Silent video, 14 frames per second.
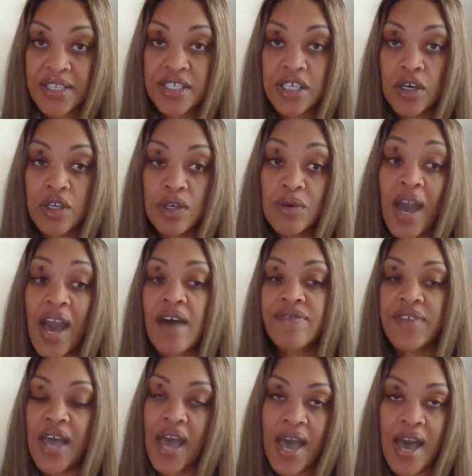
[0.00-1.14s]
and so mm-hmm. you
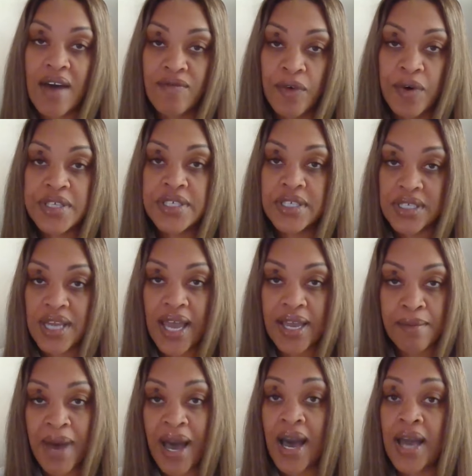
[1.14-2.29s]
have to have voices
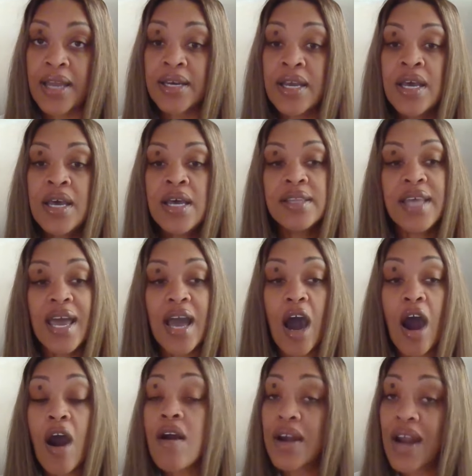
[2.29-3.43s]
like mine that
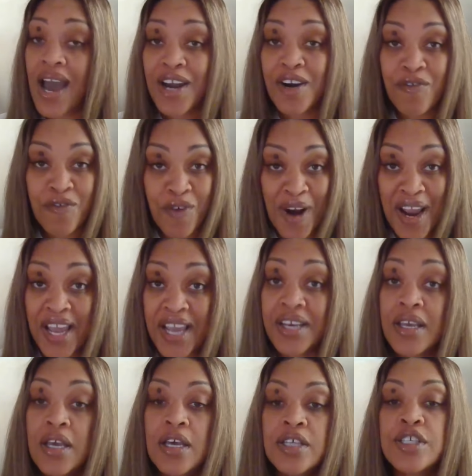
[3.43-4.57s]
are not
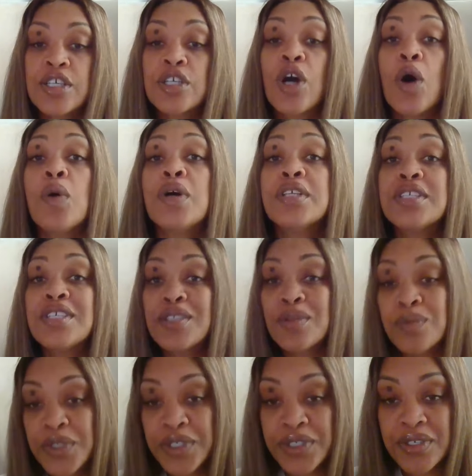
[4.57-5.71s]
afraid to go into
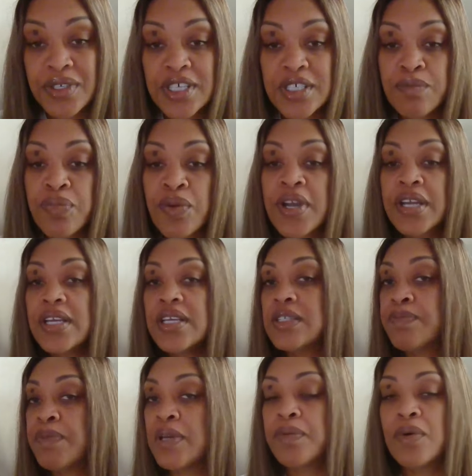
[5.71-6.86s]
the wilderness bring
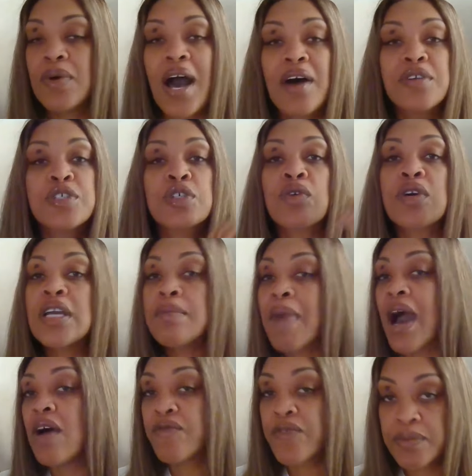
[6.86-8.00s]
these people out scream
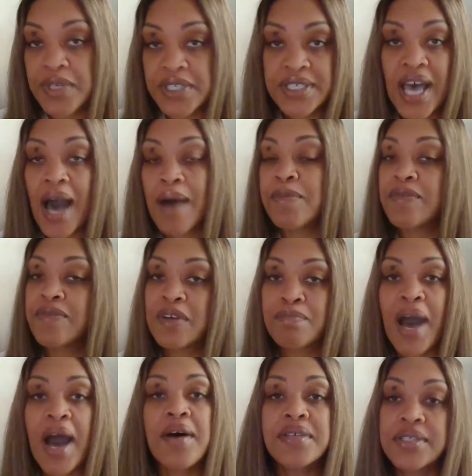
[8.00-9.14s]
out from the top of the
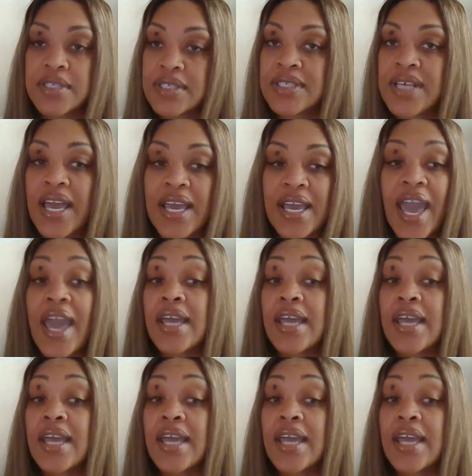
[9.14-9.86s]
mountains and say mm-hmm.